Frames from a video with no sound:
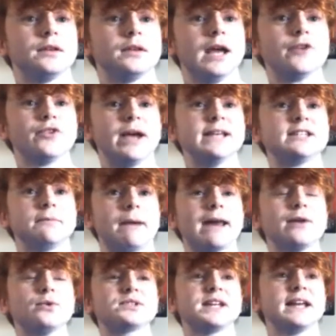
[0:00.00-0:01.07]
Yeah, it is a
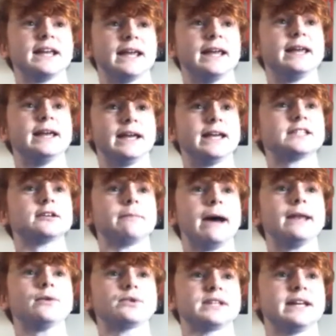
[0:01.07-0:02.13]
penalty. It is a
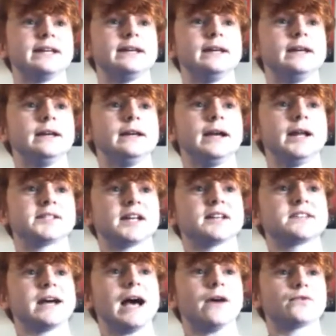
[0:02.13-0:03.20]
penalty. It's a
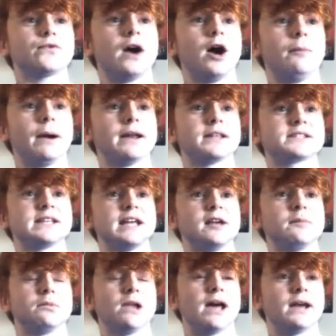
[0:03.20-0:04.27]
daft foul by the
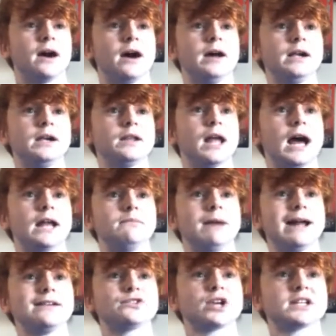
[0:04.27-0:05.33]
City player. And
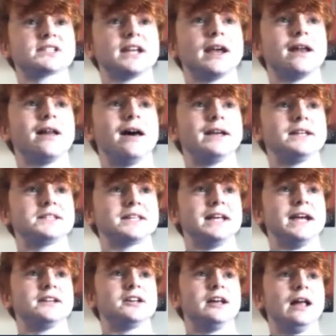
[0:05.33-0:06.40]
Manchester
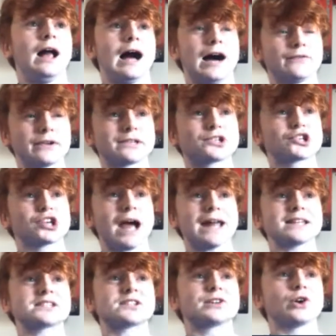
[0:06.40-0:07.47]
United have a
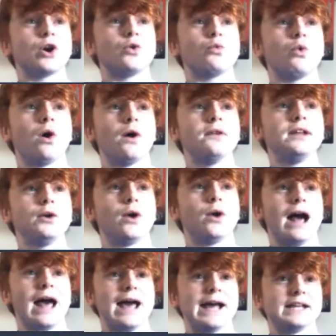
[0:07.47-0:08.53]
chance to go 1-0
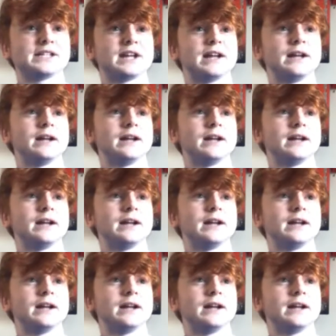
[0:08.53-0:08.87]
ahead